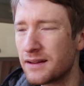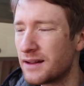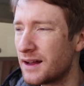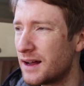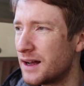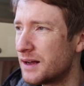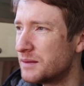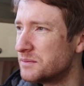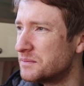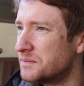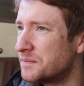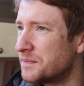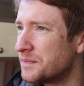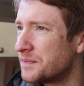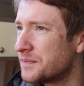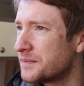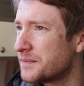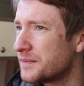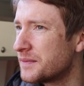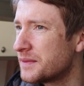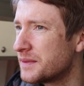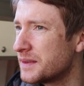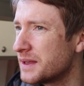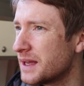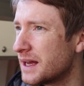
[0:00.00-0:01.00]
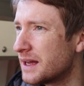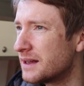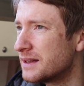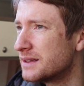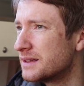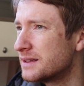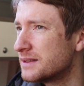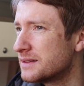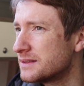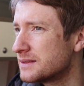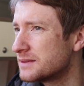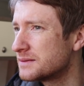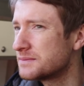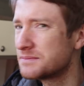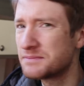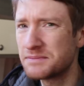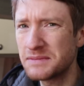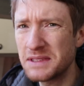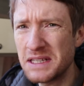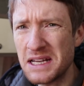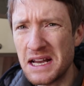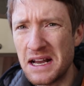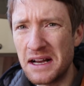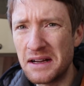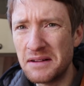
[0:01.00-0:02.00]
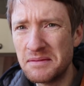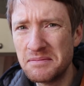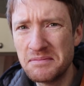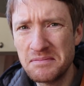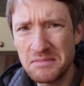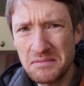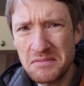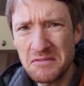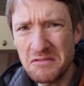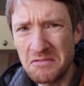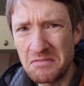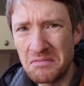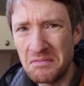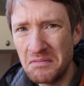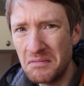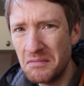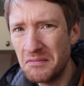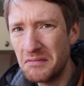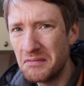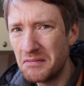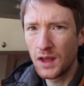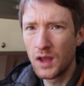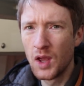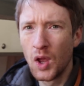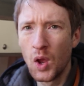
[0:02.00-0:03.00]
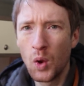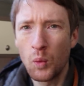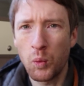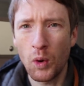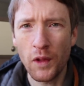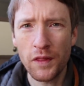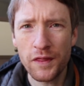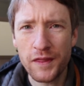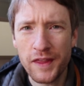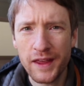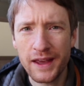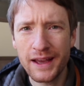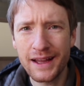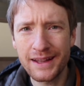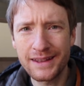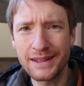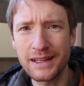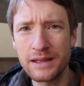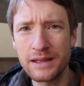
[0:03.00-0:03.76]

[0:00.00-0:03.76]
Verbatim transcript: Um, yeah, yeah. Hmm. One thing I